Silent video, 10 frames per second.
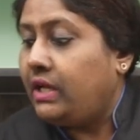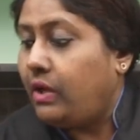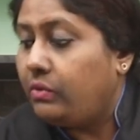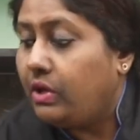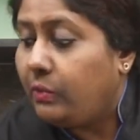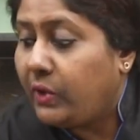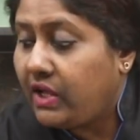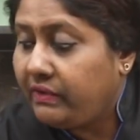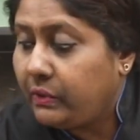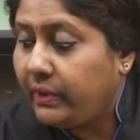Now what
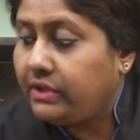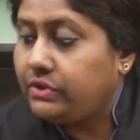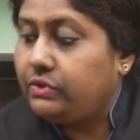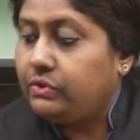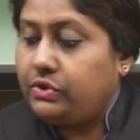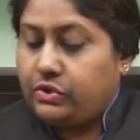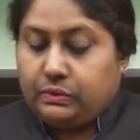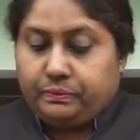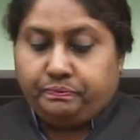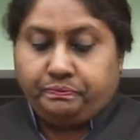are we going to do
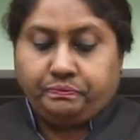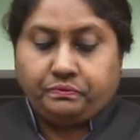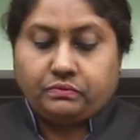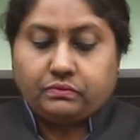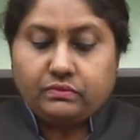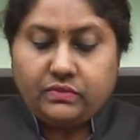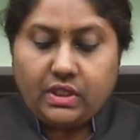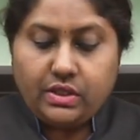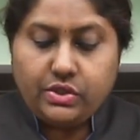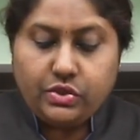to
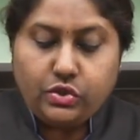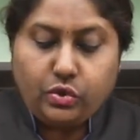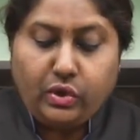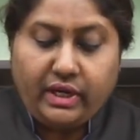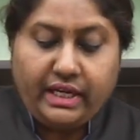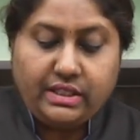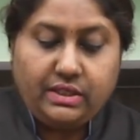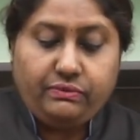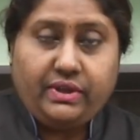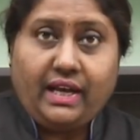store
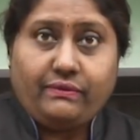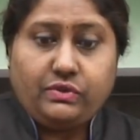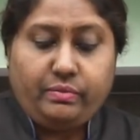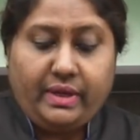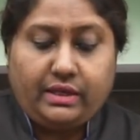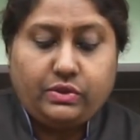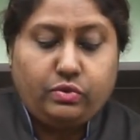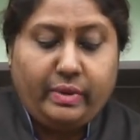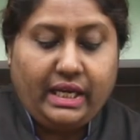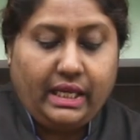it if you have to make
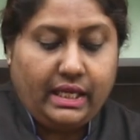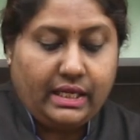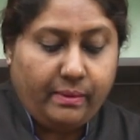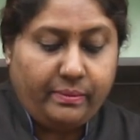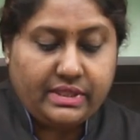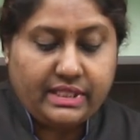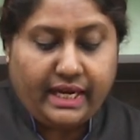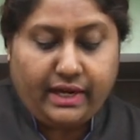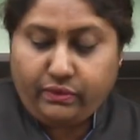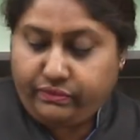too many in numbers
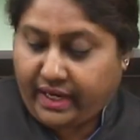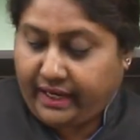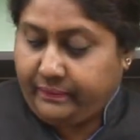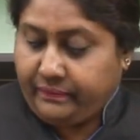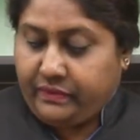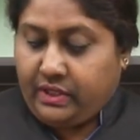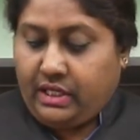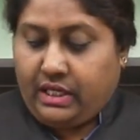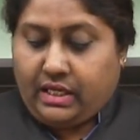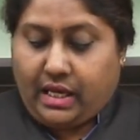ahead of time?
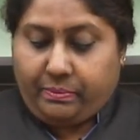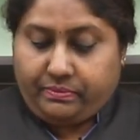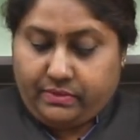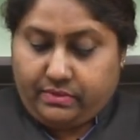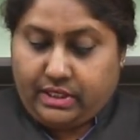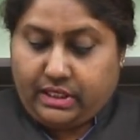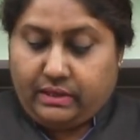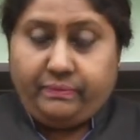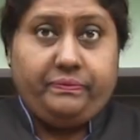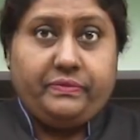
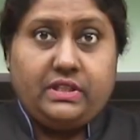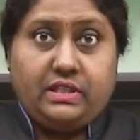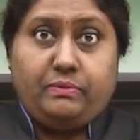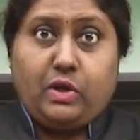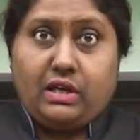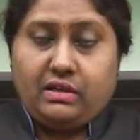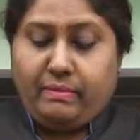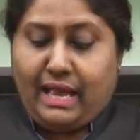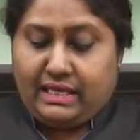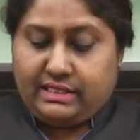The
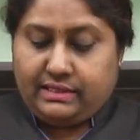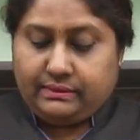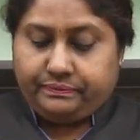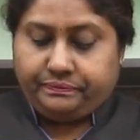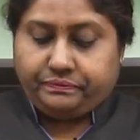Ziplock bags